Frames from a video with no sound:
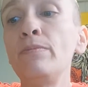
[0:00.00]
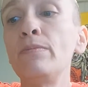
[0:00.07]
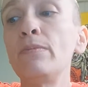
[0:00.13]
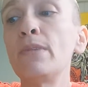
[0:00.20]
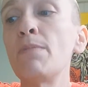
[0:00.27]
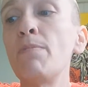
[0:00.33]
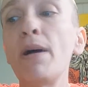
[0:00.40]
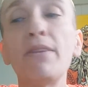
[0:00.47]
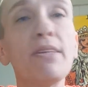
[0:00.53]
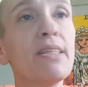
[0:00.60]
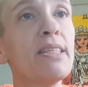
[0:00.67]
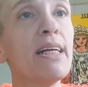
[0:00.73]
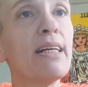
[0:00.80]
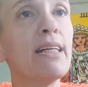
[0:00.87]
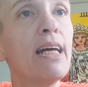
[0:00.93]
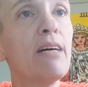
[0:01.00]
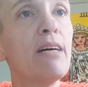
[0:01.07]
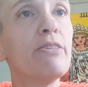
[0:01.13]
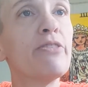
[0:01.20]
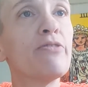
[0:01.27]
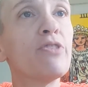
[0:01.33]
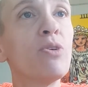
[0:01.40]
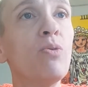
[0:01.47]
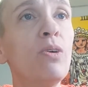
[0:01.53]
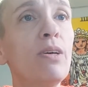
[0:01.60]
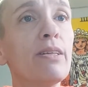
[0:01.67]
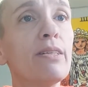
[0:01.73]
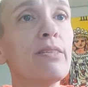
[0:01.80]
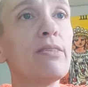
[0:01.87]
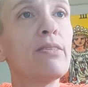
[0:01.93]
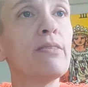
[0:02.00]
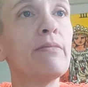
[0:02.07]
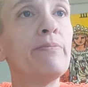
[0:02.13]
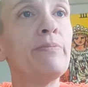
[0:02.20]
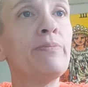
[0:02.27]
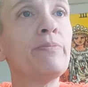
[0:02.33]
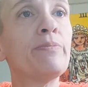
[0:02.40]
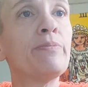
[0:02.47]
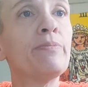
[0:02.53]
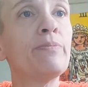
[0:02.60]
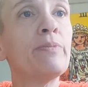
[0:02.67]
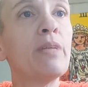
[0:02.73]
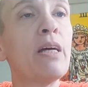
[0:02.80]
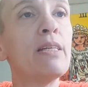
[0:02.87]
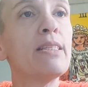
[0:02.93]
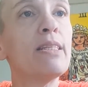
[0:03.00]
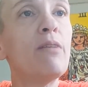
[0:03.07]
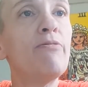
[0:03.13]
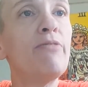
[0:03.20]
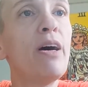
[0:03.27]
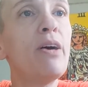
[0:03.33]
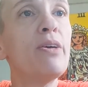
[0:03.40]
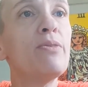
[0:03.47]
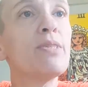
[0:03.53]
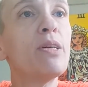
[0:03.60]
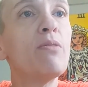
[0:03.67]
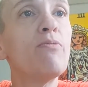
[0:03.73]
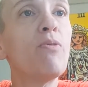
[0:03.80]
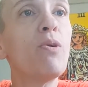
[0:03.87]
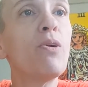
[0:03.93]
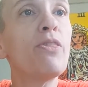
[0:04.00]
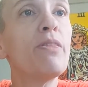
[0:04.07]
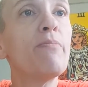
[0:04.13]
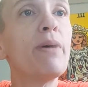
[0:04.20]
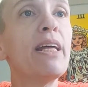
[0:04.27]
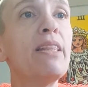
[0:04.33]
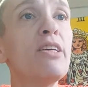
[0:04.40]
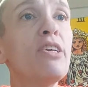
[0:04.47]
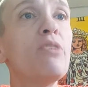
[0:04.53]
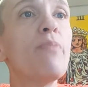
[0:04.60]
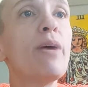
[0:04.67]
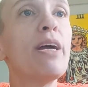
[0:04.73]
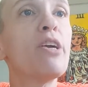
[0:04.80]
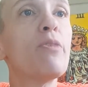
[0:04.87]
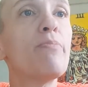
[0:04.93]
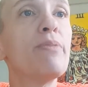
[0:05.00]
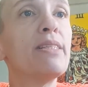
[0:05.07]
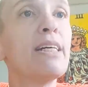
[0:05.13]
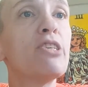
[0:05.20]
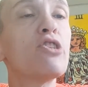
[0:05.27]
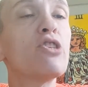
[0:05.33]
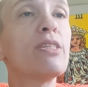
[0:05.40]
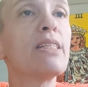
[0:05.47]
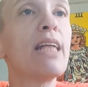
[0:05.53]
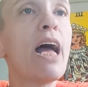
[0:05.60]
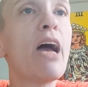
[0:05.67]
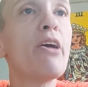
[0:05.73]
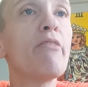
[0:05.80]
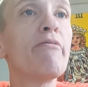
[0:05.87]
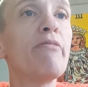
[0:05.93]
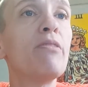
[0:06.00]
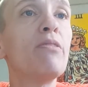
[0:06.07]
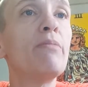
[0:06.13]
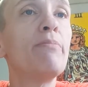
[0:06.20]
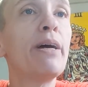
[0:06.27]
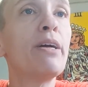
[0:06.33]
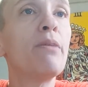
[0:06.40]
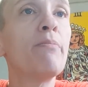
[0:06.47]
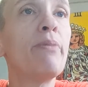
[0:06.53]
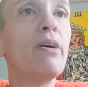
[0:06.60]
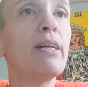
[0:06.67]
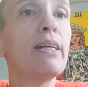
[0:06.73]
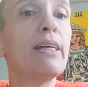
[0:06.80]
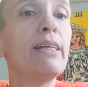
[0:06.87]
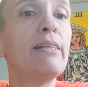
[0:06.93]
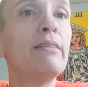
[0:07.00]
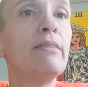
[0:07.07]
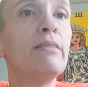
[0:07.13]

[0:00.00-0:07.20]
It's about the 2nd house of Taurus. Self-value, self-worth, the money that you make, your possessions, and how you feel about your body.